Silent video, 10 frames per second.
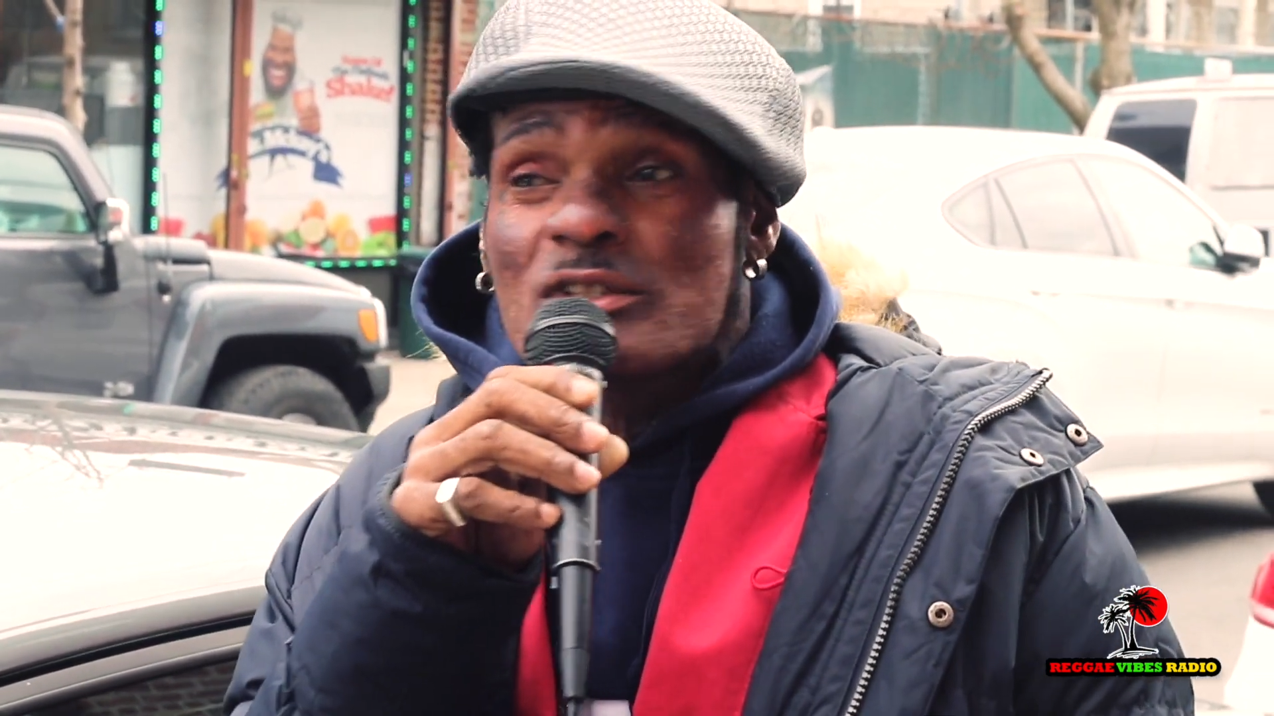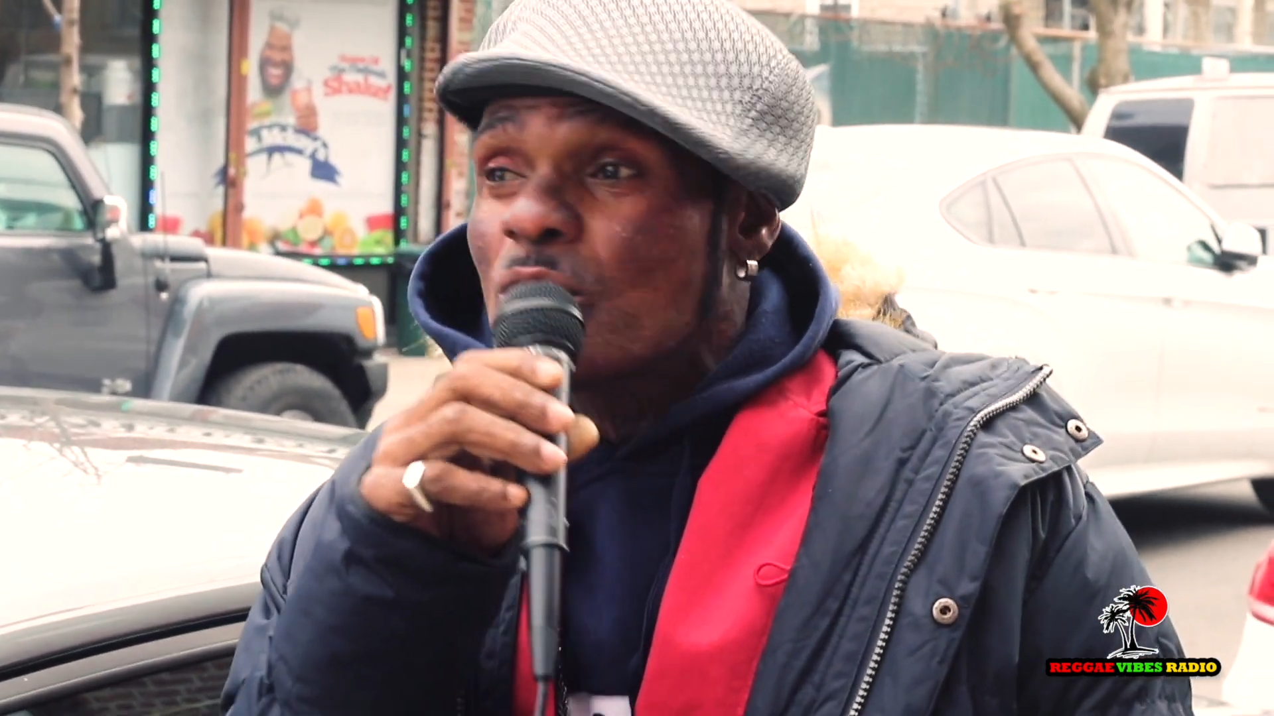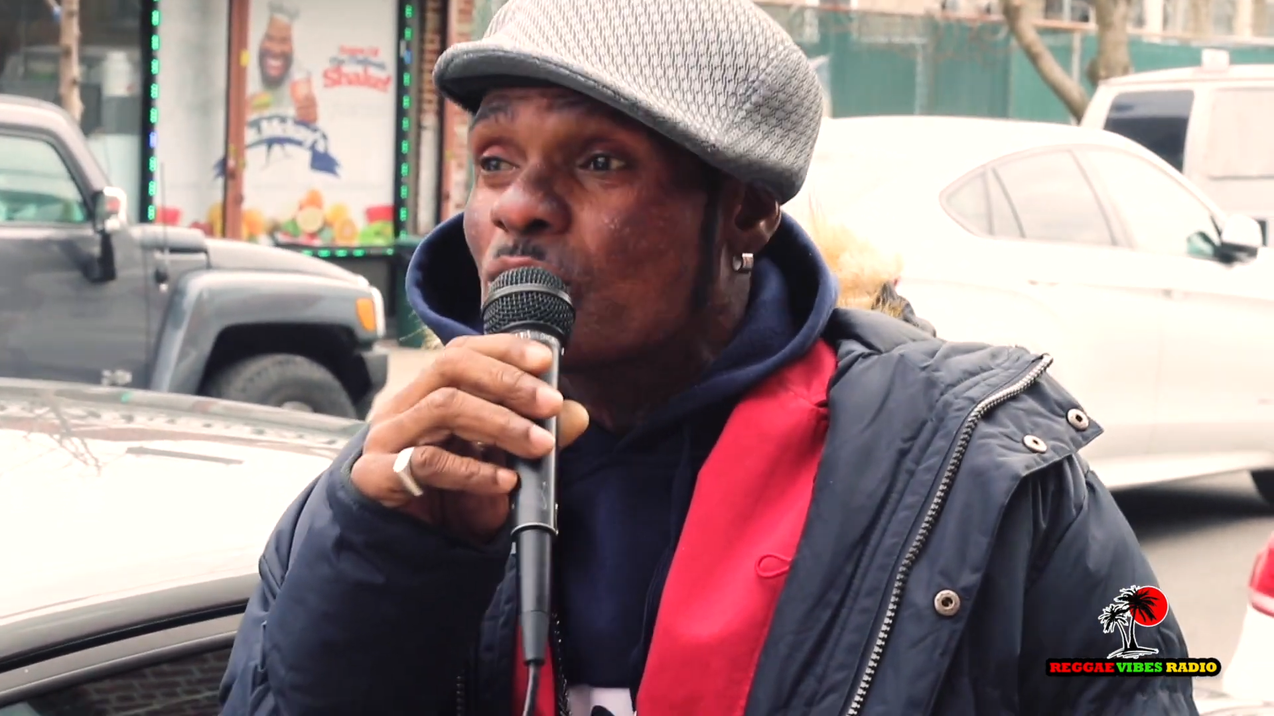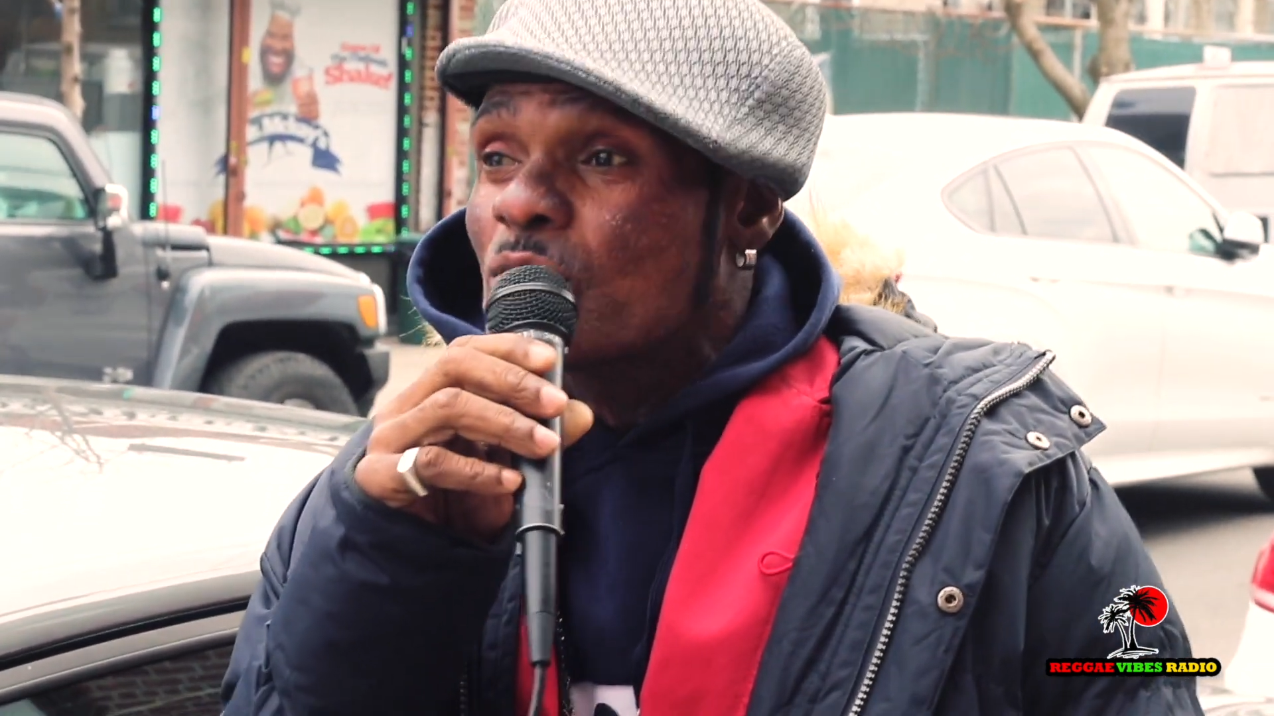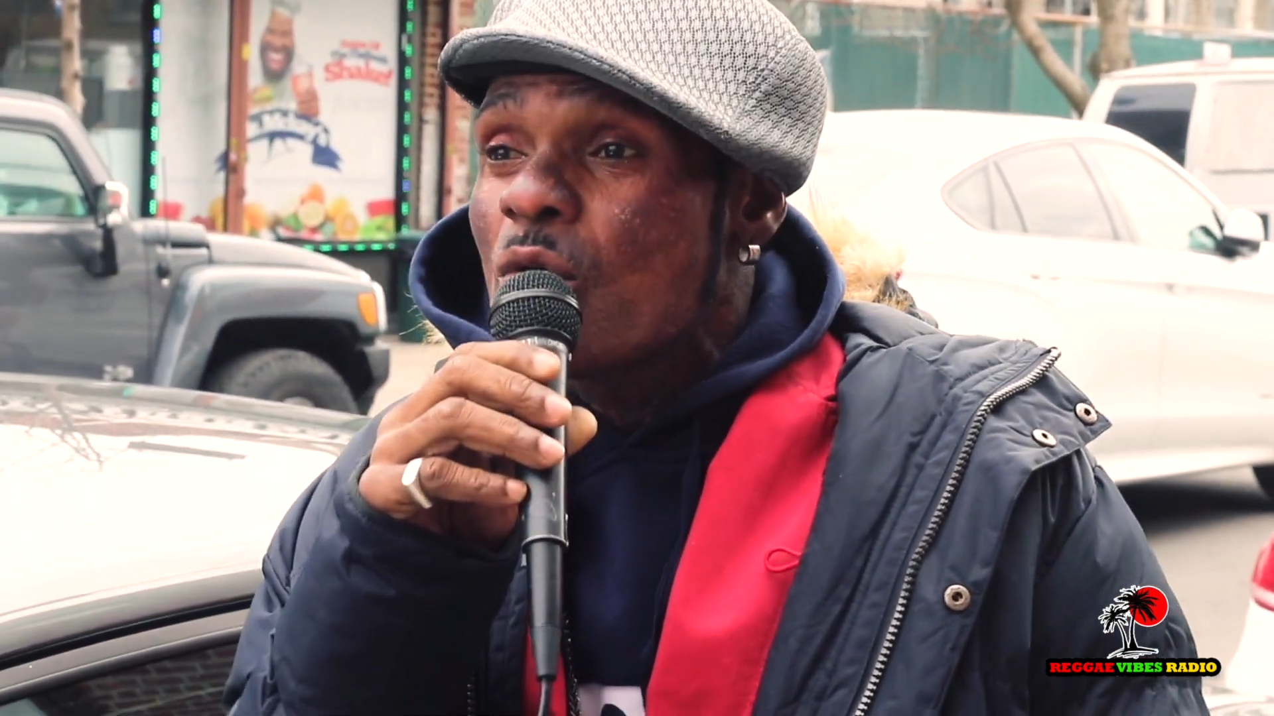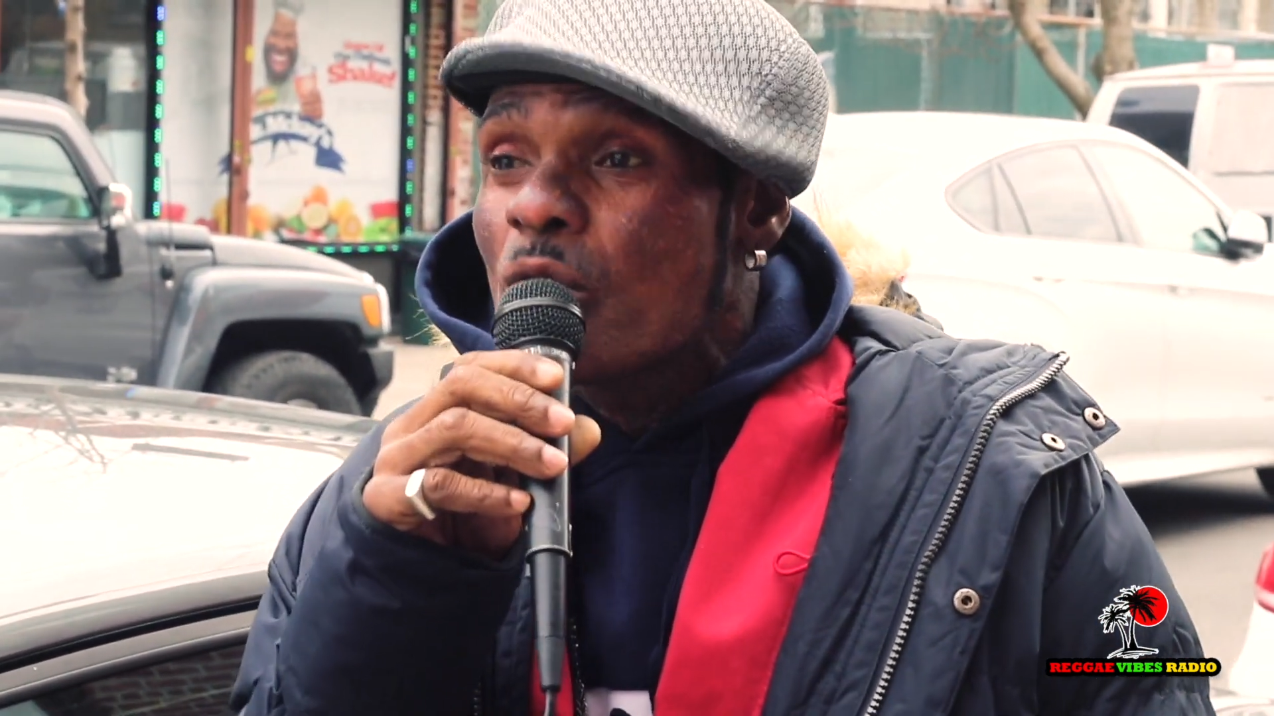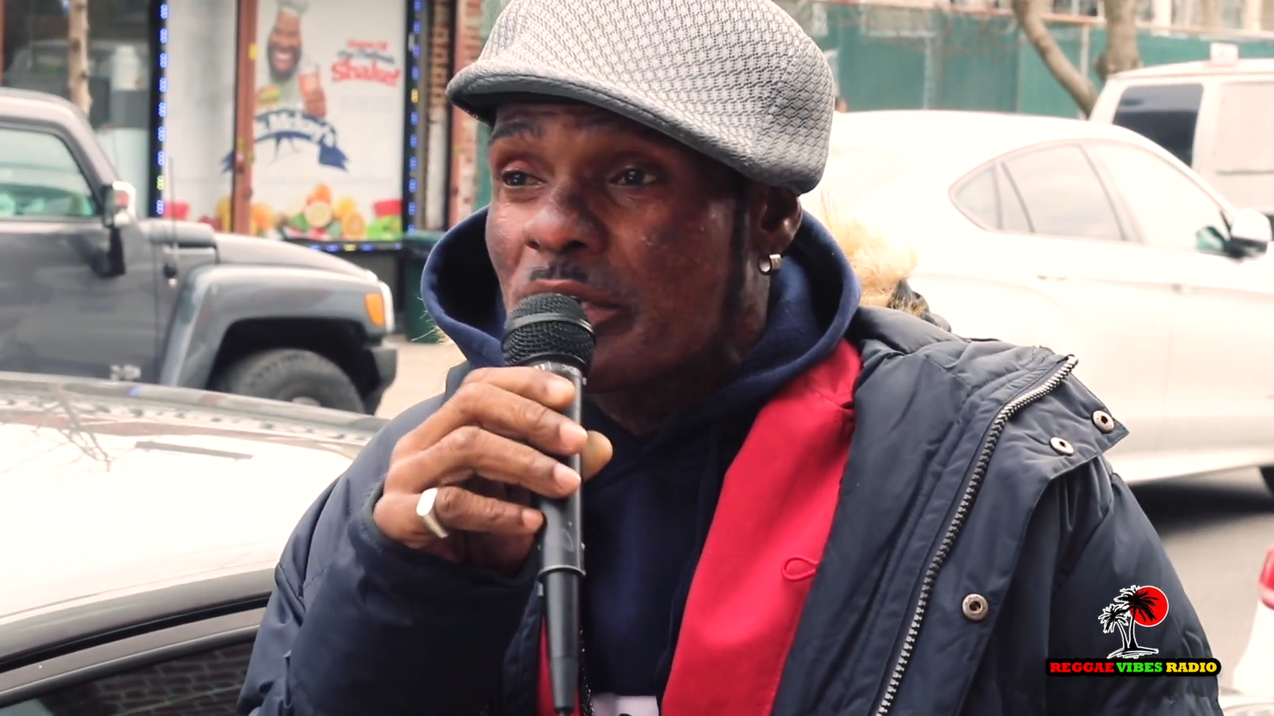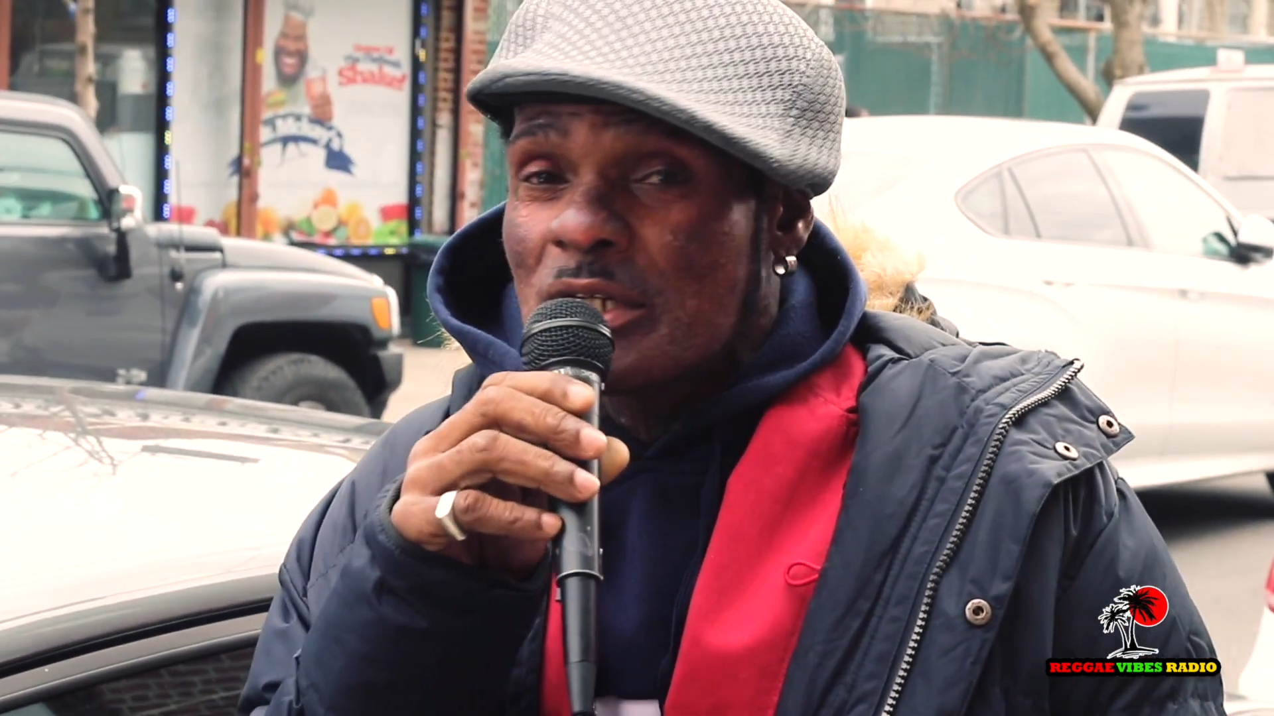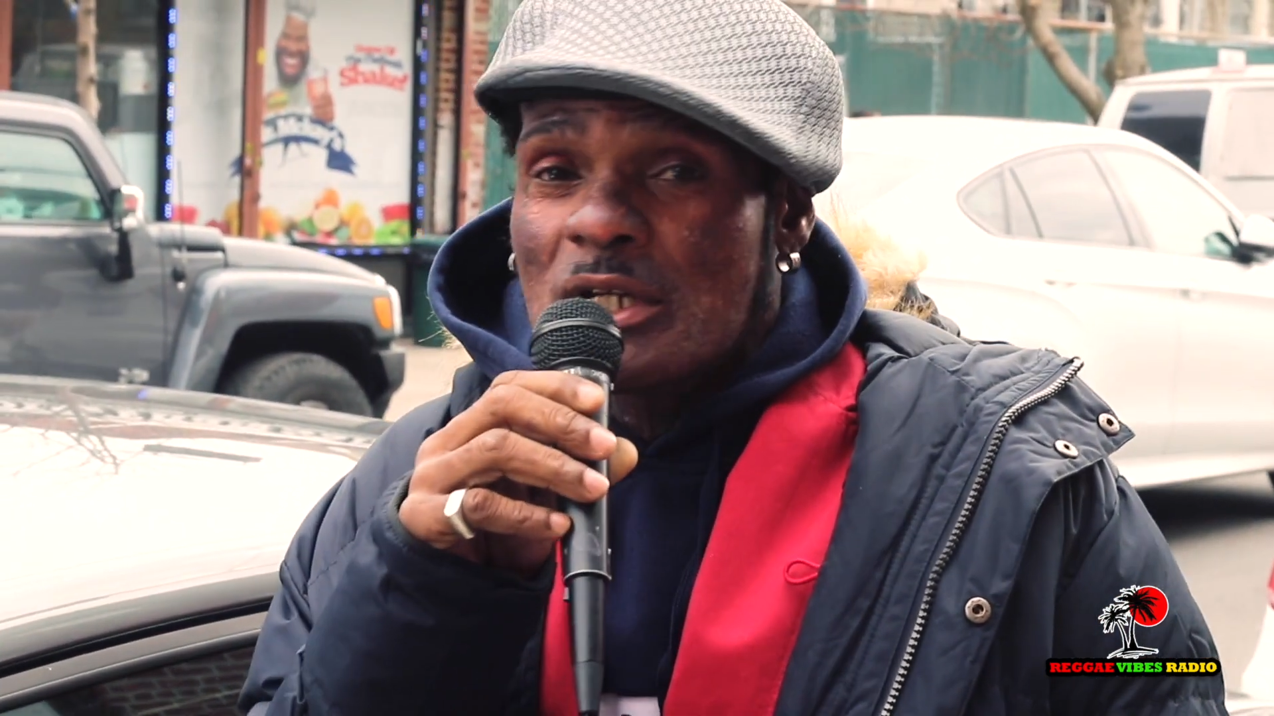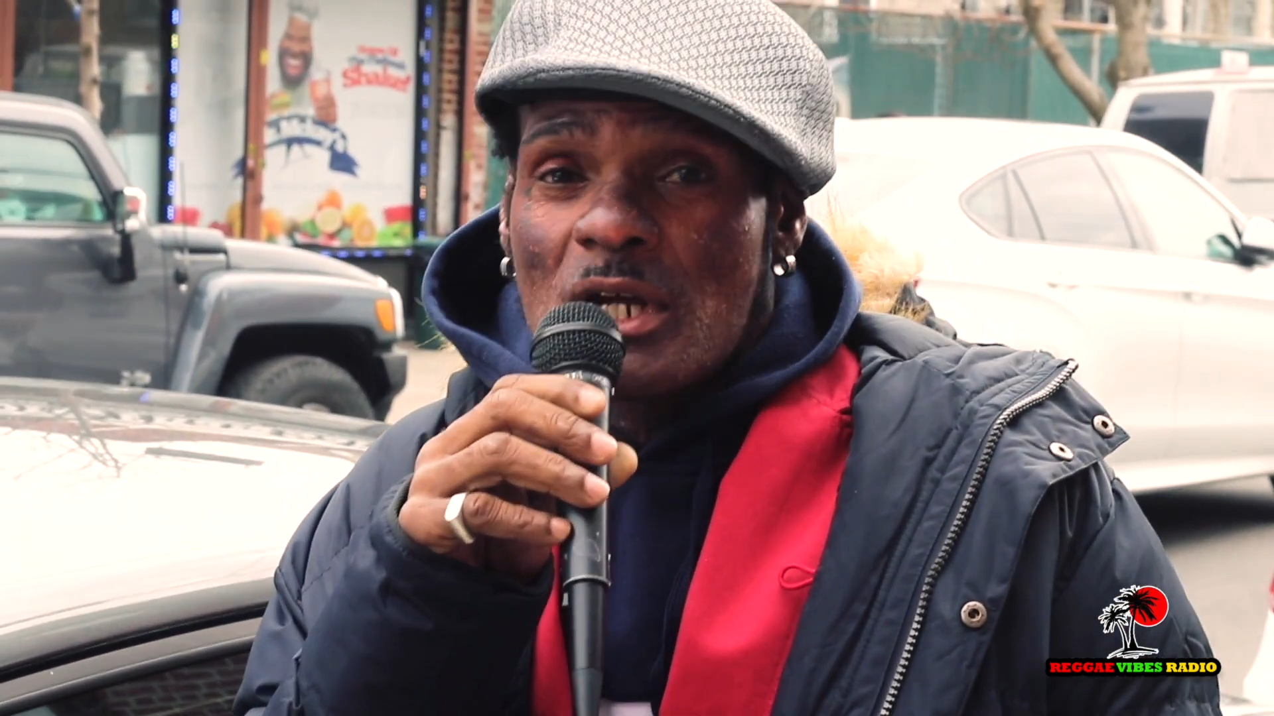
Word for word: sound good.